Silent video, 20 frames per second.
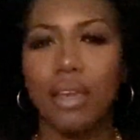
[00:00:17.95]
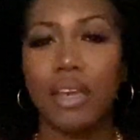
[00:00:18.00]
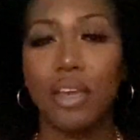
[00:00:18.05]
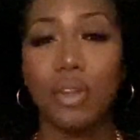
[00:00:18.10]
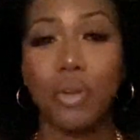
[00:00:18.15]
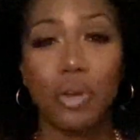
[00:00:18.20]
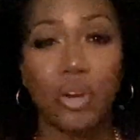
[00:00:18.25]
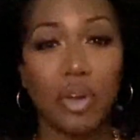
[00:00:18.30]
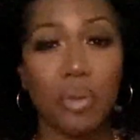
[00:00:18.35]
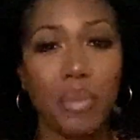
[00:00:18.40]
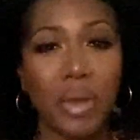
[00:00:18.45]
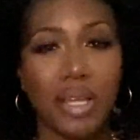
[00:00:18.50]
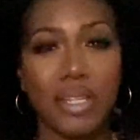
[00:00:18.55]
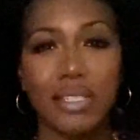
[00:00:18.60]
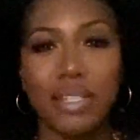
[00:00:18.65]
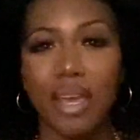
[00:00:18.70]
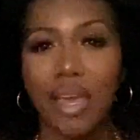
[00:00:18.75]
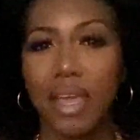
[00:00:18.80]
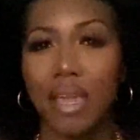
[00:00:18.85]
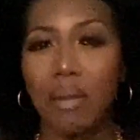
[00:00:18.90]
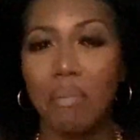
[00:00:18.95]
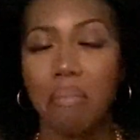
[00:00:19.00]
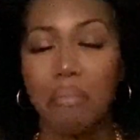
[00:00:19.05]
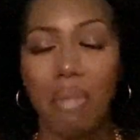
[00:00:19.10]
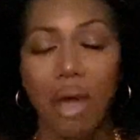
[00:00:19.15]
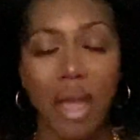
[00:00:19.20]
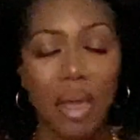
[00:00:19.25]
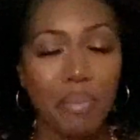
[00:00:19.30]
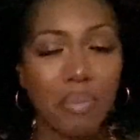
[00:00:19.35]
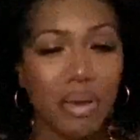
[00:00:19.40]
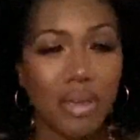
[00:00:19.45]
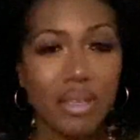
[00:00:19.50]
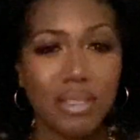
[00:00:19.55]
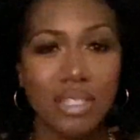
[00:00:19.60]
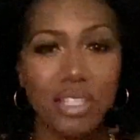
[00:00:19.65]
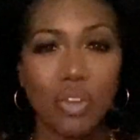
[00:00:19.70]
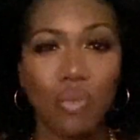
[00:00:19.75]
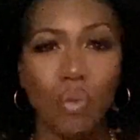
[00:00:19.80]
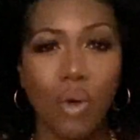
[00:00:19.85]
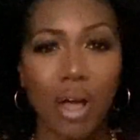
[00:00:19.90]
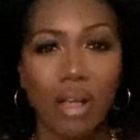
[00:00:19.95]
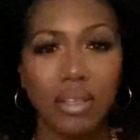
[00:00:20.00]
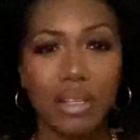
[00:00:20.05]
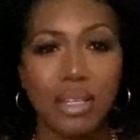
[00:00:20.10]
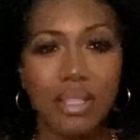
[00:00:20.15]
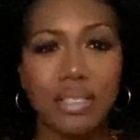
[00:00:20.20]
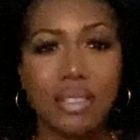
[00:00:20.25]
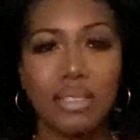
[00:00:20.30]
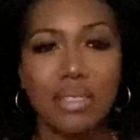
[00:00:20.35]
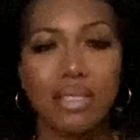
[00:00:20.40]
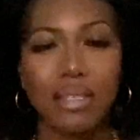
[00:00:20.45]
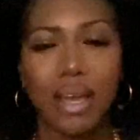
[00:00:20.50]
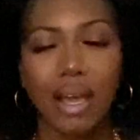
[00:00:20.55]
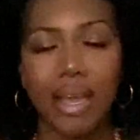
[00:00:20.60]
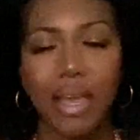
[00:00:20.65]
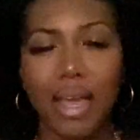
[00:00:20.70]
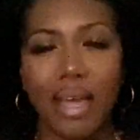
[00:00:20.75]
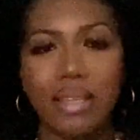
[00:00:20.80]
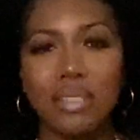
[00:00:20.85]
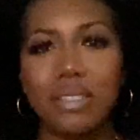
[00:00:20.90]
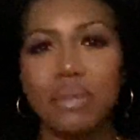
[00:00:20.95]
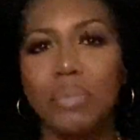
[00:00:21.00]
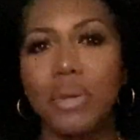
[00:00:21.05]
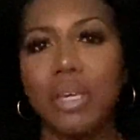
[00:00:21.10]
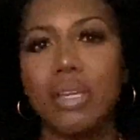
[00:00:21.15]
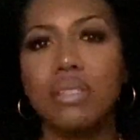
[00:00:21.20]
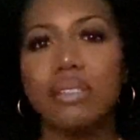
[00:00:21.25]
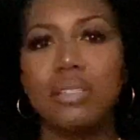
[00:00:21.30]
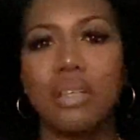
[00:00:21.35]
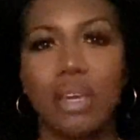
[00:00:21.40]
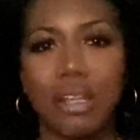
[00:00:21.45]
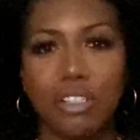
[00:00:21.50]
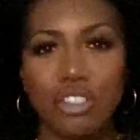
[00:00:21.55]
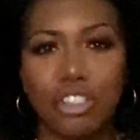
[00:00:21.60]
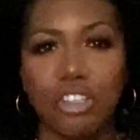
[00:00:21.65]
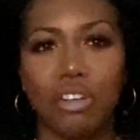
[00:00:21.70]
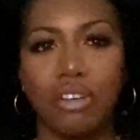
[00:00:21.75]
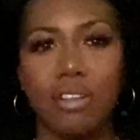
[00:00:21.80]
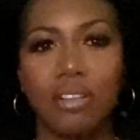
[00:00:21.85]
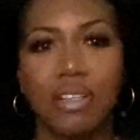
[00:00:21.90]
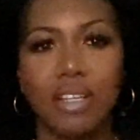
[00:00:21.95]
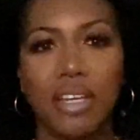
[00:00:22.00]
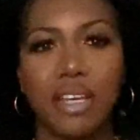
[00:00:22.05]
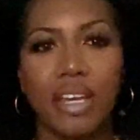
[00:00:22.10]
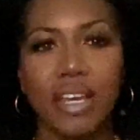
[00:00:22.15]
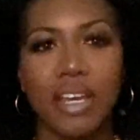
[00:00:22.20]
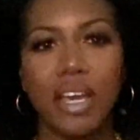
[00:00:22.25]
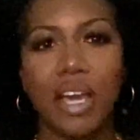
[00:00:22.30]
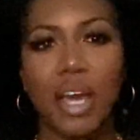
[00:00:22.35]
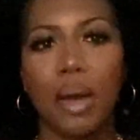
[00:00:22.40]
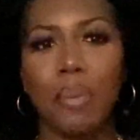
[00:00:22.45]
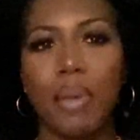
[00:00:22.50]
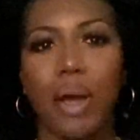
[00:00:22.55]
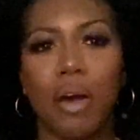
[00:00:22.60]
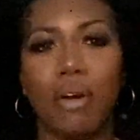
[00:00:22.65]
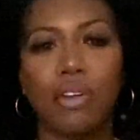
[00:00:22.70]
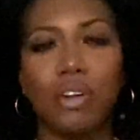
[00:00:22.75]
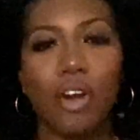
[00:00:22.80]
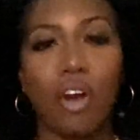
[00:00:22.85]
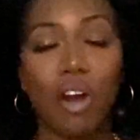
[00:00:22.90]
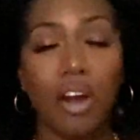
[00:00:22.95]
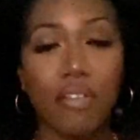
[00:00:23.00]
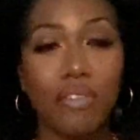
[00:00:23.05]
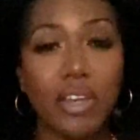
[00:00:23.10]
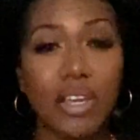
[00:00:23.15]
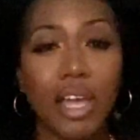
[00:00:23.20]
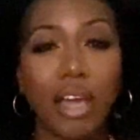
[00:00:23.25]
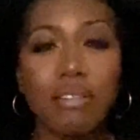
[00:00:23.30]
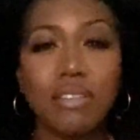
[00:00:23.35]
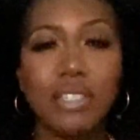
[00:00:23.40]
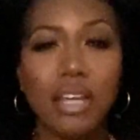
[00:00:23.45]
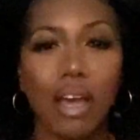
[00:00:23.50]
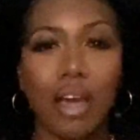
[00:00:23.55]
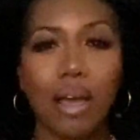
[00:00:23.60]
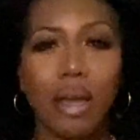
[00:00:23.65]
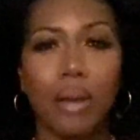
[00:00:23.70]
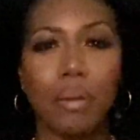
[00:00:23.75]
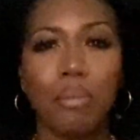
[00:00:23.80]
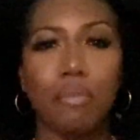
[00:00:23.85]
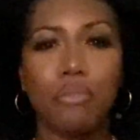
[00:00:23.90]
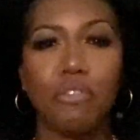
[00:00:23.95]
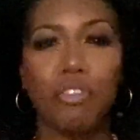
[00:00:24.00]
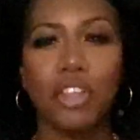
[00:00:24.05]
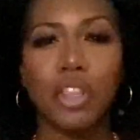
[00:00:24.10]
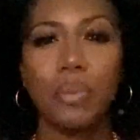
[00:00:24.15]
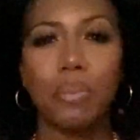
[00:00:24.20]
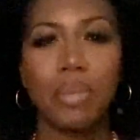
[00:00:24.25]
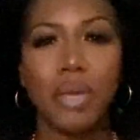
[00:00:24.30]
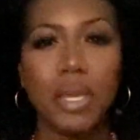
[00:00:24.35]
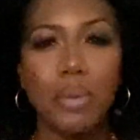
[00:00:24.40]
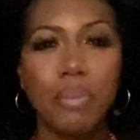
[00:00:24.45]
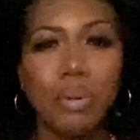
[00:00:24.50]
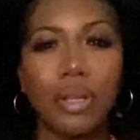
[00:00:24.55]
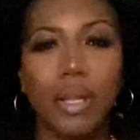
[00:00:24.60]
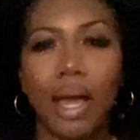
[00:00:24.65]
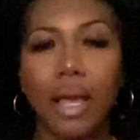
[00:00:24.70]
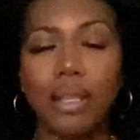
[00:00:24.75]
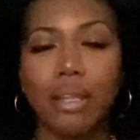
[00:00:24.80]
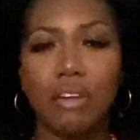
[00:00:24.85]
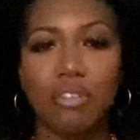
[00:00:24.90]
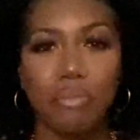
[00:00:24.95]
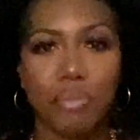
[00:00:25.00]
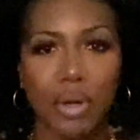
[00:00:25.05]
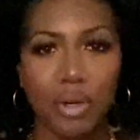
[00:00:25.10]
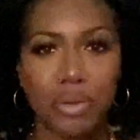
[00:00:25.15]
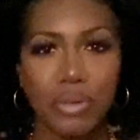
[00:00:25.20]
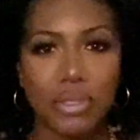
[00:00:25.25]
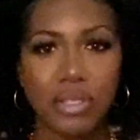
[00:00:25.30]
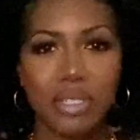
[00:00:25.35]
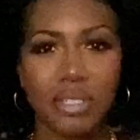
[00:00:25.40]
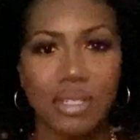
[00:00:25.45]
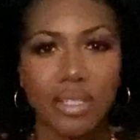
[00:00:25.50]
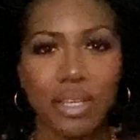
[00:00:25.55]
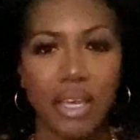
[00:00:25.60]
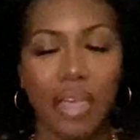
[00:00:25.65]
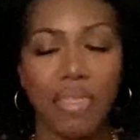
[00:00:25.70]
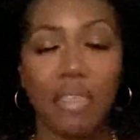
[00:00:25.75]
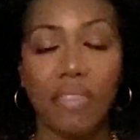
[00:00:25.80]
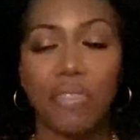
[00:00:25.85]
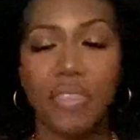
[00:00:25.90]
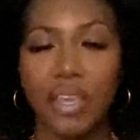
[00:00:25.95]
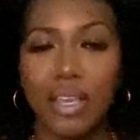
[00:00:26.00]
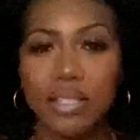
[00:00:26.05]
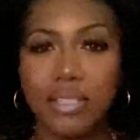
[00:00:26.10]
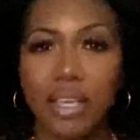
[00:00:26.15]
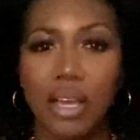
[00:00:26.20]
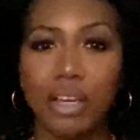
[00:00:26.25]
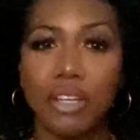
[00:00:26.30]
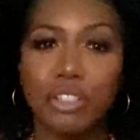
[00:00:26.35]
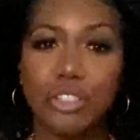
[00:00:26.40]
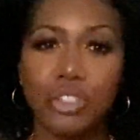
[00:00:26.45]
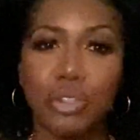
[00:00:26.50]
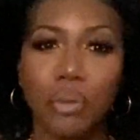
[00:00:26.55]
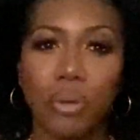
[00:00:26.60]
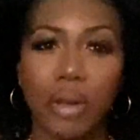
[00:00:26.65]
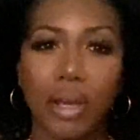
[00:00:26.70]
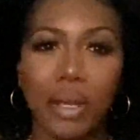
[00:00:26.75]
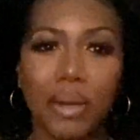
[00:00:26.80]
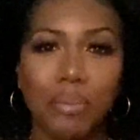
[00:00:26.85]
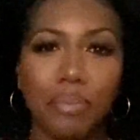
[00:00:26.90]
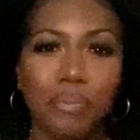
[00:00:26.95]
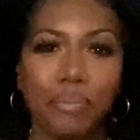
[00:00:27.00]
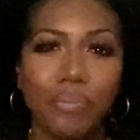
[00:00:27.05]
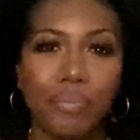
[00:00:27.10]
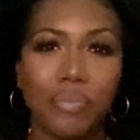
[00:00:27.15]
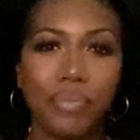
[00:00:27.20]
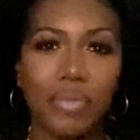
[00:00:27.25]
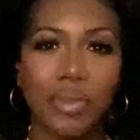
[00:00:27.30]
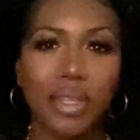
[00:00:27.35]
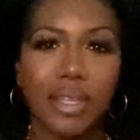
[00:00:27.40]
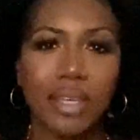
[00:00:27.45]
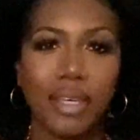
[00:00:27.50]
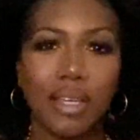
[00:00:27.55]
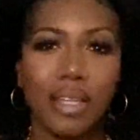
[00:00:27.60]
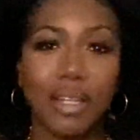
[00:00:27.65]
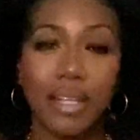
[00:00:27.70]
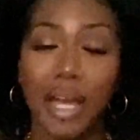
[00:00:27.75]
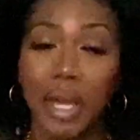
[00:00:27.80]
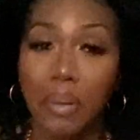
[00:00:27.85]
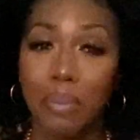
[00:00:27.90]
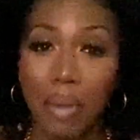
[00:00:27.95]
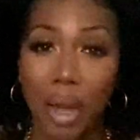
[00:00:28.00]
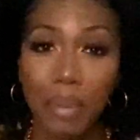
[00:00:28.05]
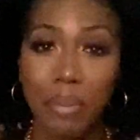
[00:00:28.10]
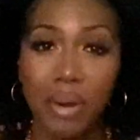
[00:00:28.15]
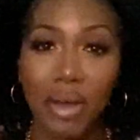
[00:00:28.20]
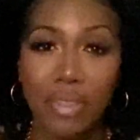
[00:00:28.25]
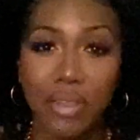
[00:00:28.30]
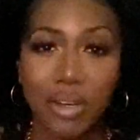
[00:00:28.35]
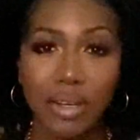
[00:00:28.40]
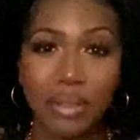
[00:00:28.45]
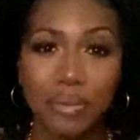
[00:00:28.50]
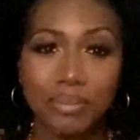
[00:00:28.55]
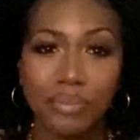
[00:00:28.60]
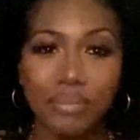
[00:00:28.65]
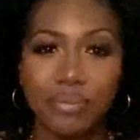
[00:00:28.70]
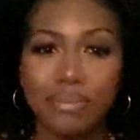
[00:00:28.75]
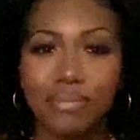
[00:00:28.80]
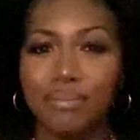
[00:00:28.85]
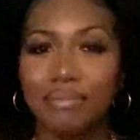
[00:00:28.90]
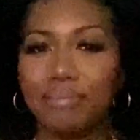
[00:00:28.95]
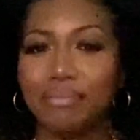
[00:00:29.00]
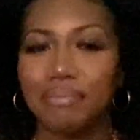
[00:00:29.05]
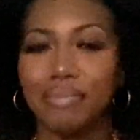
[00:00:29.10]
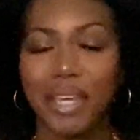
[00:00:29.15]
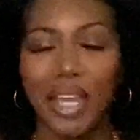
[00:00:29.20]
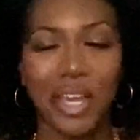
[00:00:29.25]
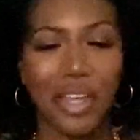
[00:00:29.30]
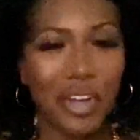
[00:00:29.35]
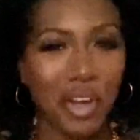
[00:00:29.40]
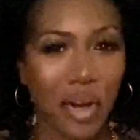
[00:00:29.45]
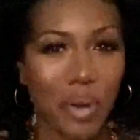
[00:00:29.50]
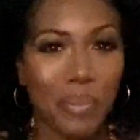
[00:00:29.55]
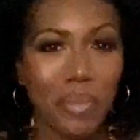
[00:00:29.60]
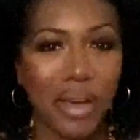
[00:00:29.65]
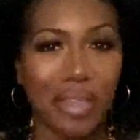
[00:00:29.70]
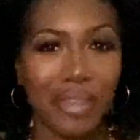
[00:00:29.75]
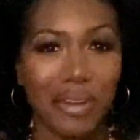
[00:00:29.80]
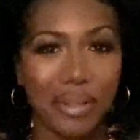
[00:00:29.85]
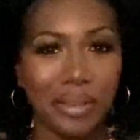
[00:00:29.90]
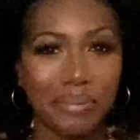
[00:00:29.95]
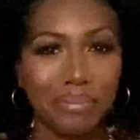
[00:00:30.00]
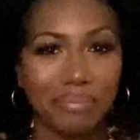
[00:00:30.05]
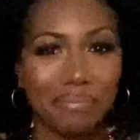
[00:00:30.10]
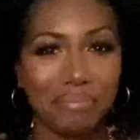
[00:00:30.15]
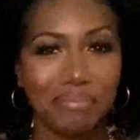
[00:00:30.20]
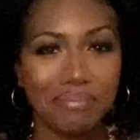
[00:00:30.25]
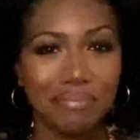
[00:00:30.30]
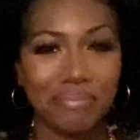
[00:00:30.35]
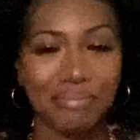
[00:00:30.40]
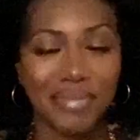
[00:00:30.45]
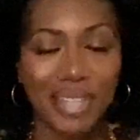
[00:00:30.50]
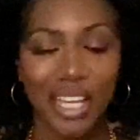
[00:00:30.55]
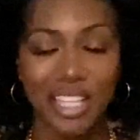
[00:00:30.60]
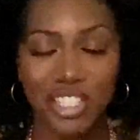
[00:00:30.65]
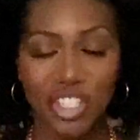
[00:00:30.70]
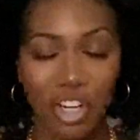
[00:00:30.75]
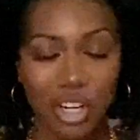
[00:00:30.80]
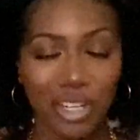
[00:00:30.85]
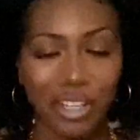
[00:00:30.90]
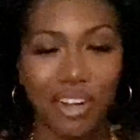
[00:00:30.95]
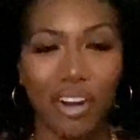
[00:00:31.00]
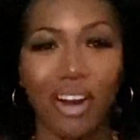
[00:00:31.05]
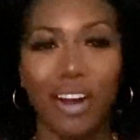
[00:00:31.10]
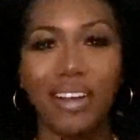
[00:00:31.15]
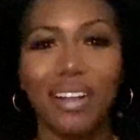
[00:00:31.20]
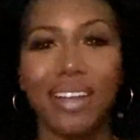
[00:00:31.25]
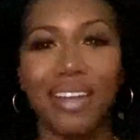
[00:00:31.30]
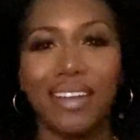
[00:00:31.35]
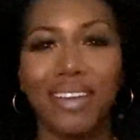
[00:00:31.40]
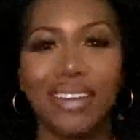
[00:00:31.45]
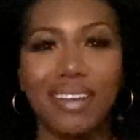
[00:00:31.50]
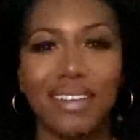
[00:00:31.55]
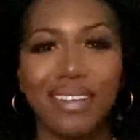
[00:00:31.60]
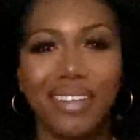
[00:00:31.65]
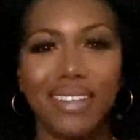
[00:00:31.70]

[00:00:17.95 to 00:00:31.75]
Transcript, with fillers: In order to maintain my peace and wellness, I had to be intentional about carving out time for the people I love most and the things I enjoy. Like my mother and her mother, I started gardening.